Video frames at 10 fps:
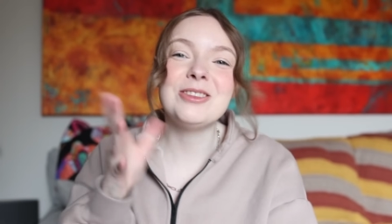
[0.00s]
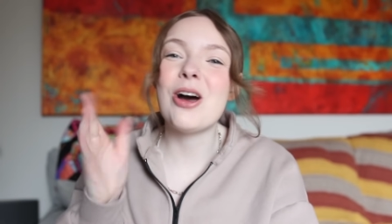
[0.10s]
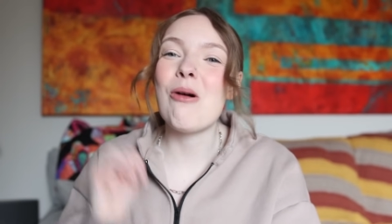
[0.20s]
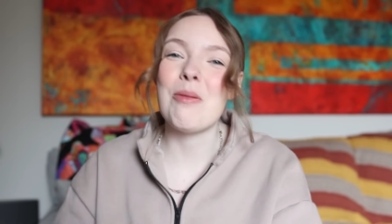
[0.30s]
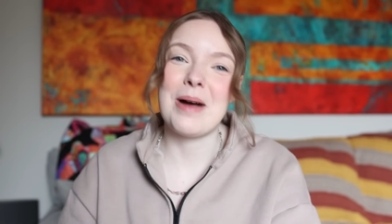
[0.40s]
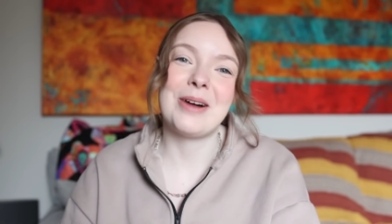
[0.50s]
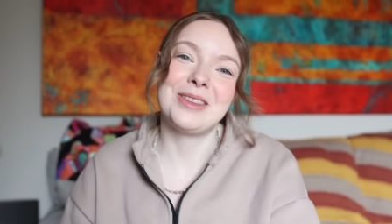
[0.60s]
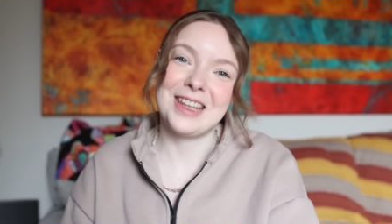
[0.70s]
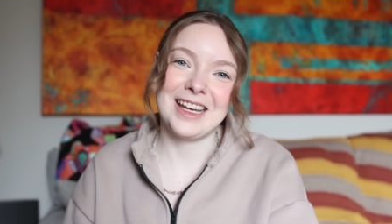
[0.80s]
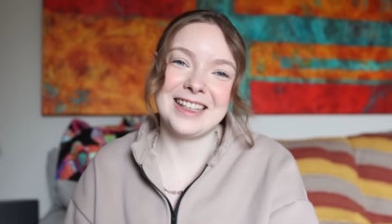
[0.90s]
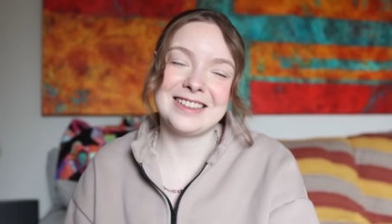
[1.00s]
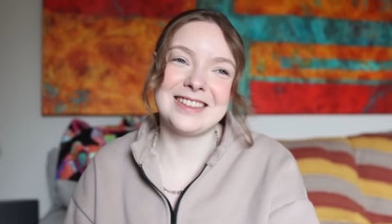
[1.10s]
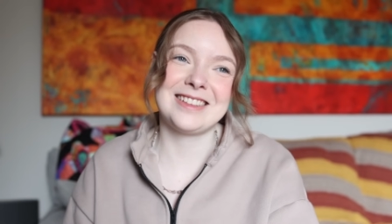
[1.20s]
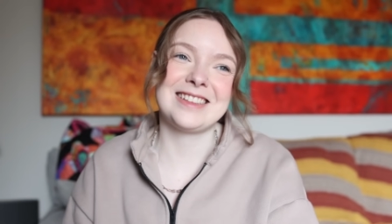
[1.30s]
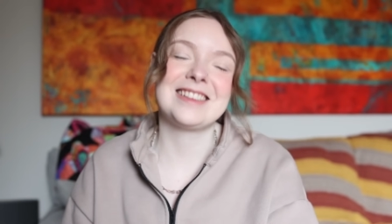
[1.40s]
don't know about
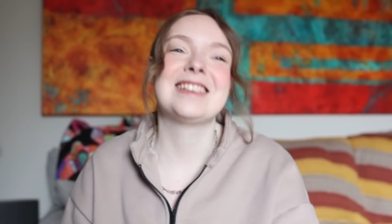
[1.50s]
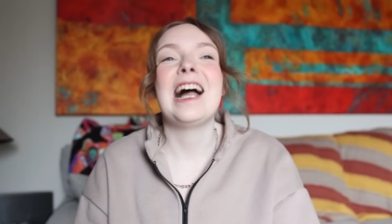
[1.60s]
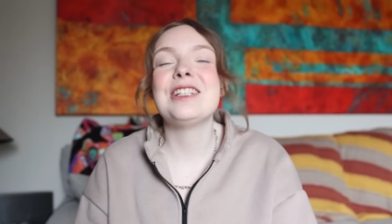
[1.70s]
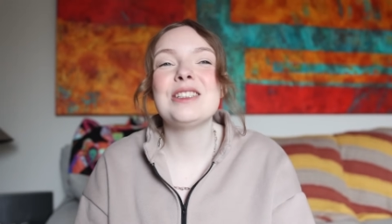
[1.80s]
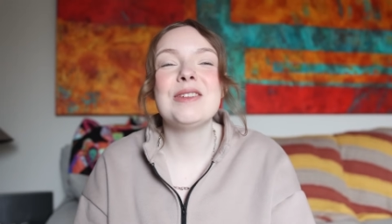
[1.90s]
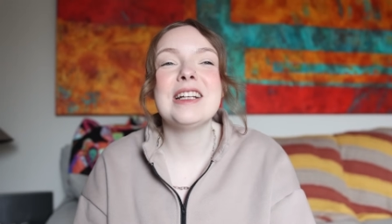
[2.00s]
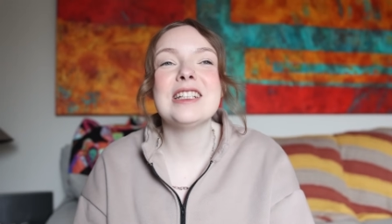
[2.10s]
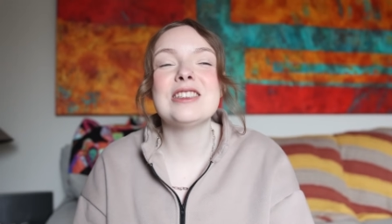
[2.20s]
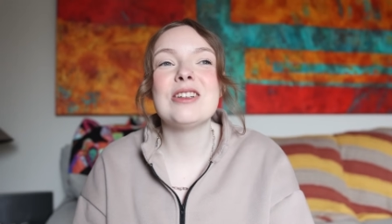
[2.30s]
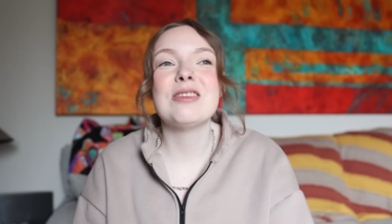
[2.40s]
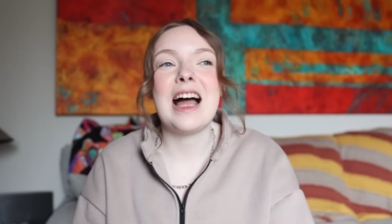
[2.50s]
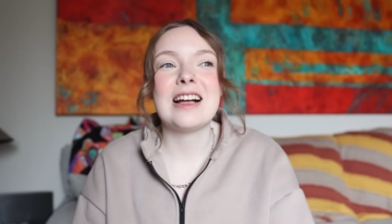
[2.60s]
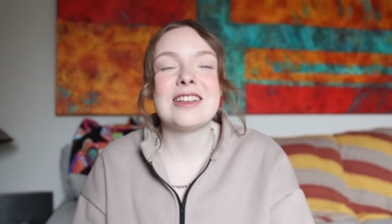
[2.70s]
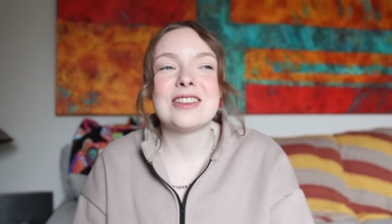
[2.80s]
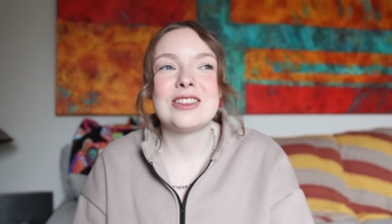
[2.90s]
this. I just feel like it's so
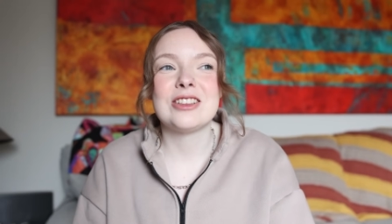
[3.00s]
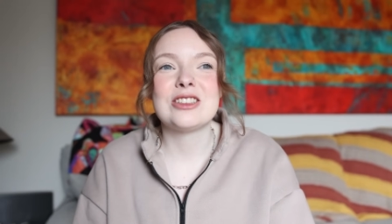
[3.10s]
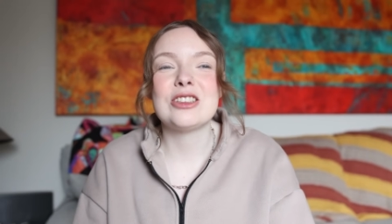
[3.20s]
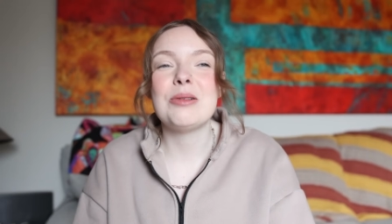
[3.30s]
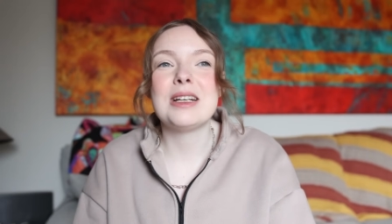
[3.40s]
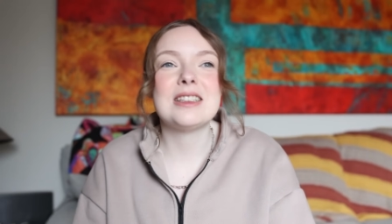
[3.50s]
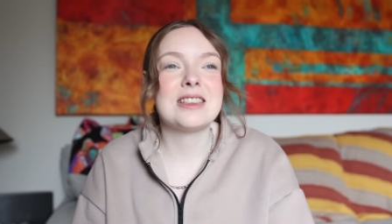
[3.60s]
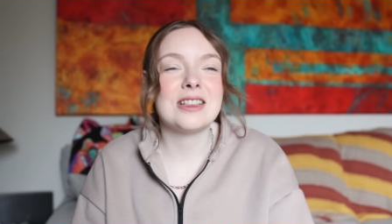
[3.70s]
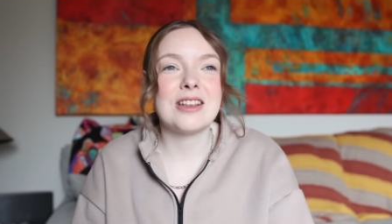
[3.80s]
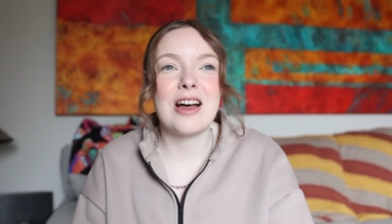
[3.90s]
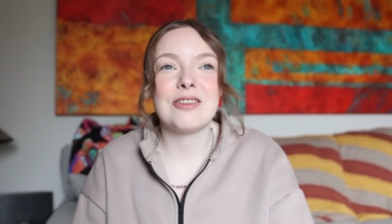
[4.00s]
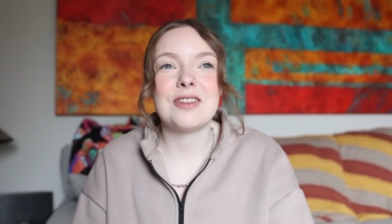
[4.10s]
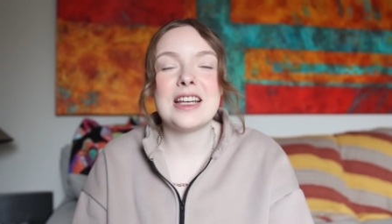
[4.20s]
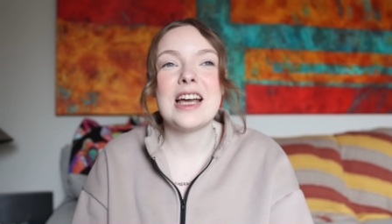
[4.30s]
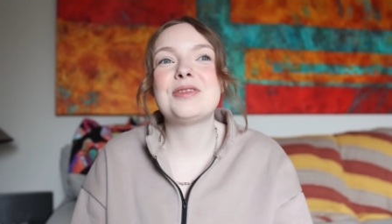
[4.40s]
lackluster. It's so insta love.
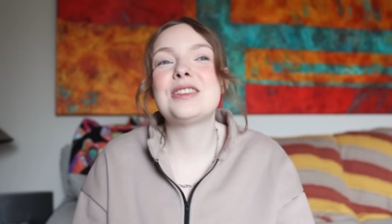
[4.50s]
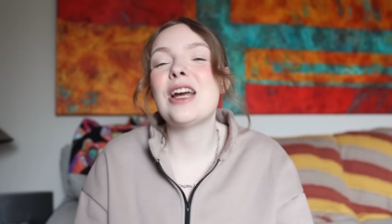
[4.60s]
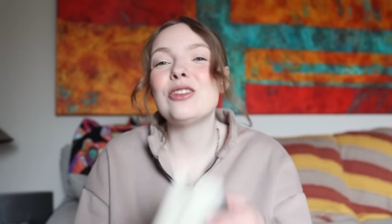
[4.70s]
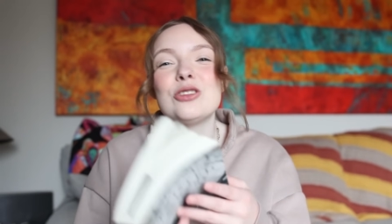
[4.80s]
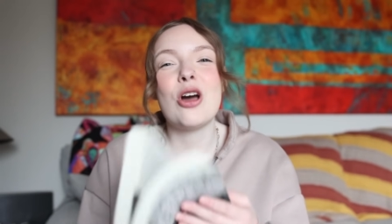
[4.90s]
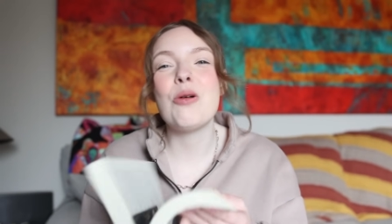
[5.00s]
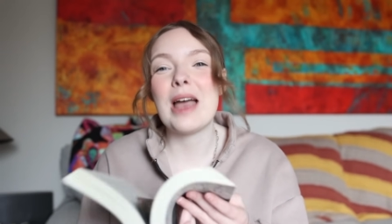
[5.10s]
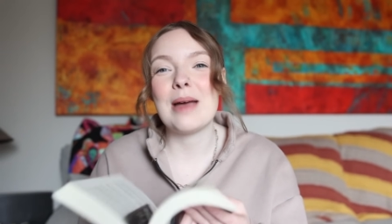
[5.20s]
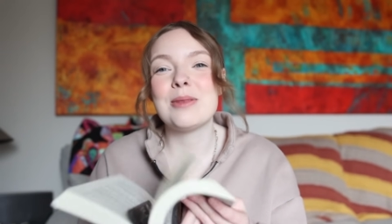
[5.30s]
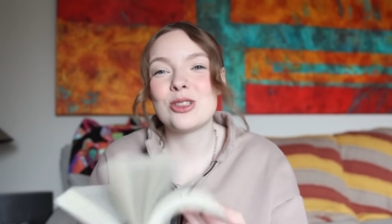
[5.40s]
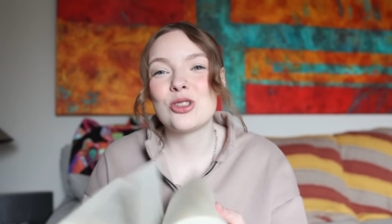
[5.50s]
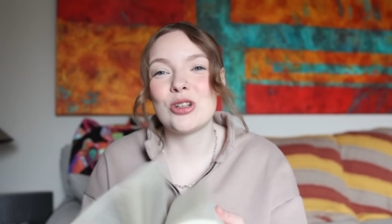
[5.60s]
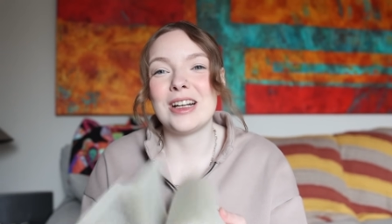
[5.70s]
Like, there's no chemistry.